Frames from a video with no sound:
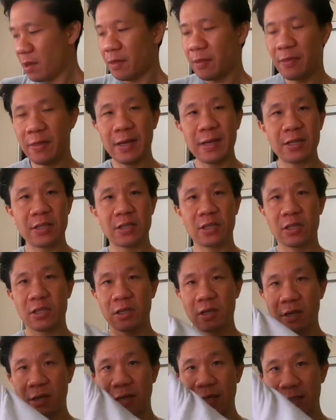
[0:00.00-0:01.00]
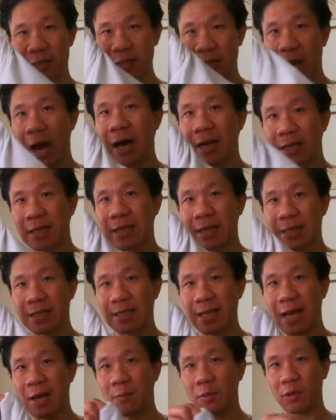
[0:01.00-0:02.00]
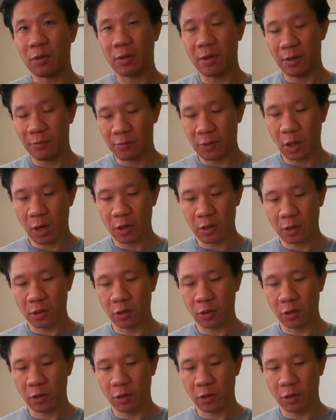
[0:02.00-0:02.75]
this is not an example of dark